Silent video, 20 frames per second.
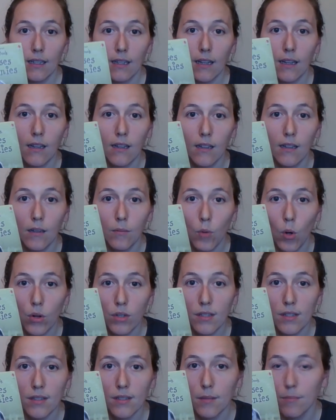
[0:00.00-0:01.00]

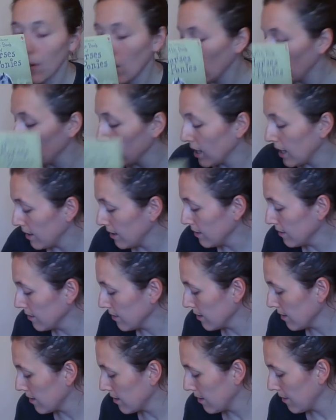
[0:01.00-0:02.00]
Horses and
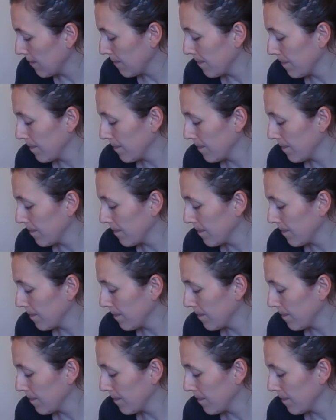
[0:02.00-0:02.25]
Ponies,